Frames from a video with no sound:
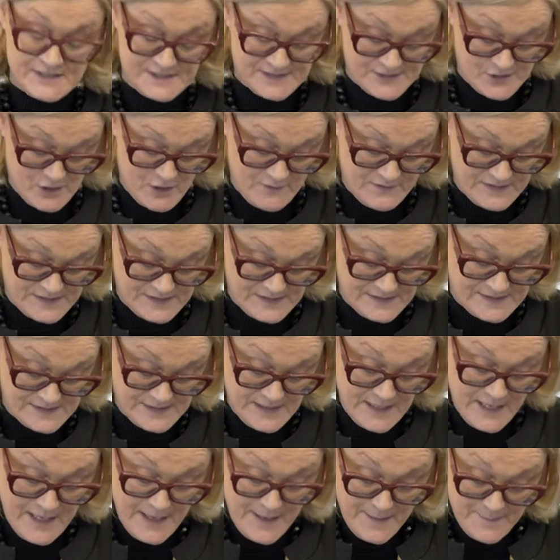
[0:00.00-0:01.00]
these services.
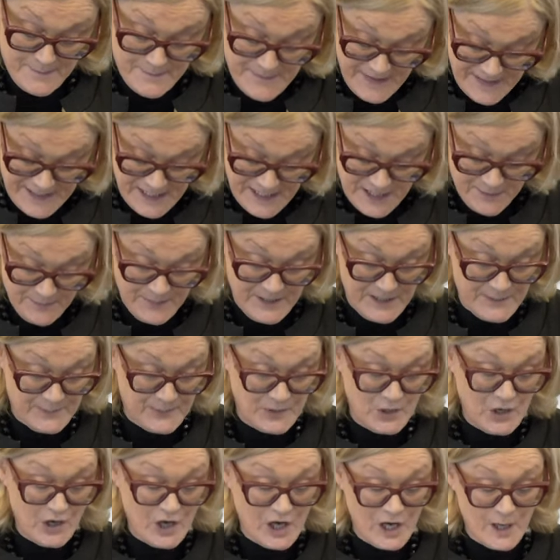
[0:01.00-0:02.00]
Many
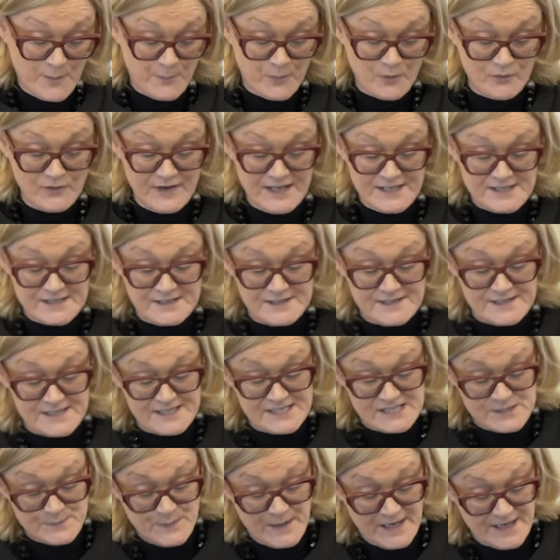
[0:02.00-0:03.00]
people operate in
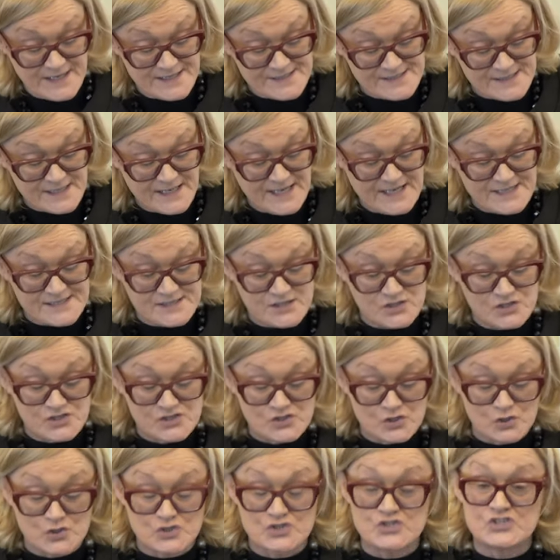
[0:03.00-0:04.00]
this space as
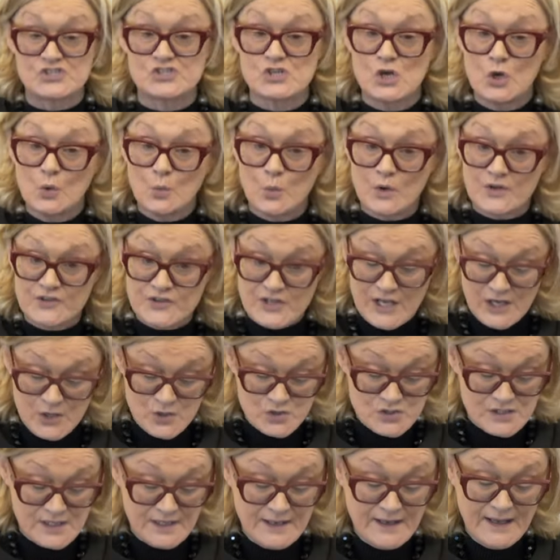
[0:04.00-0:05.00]
consultants
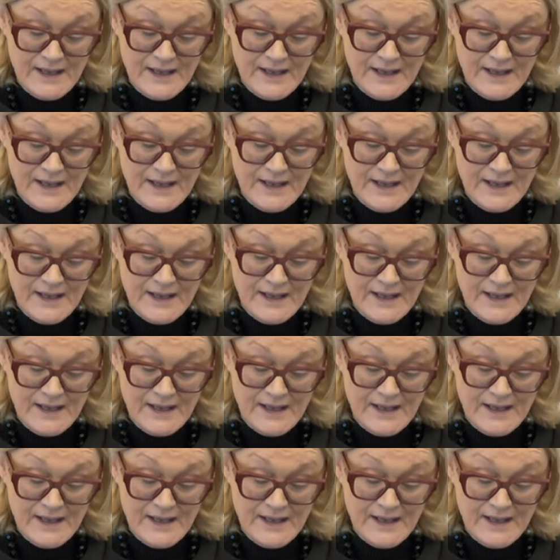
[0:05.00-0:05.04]
without